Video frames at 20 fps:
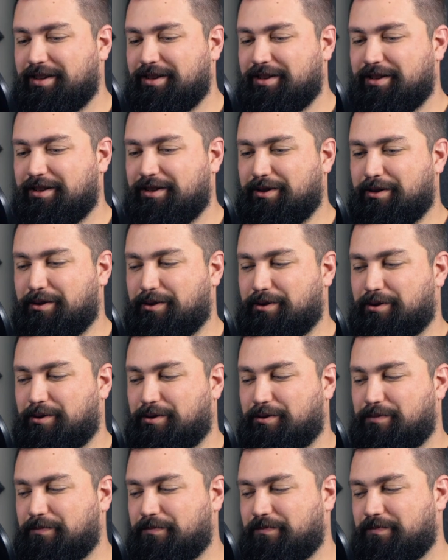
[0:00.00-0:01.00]
Yeah. So,
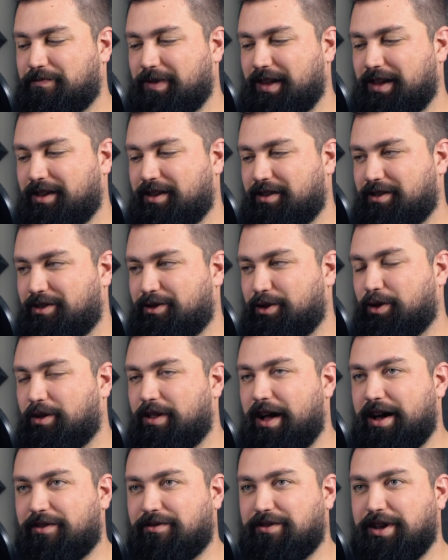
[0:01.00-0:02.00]
still a
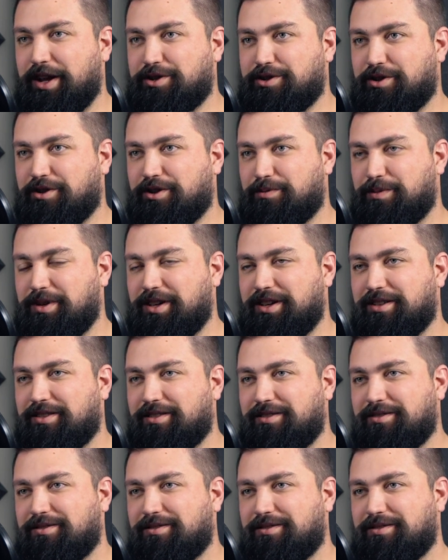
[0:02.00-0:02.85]
lot of nature to be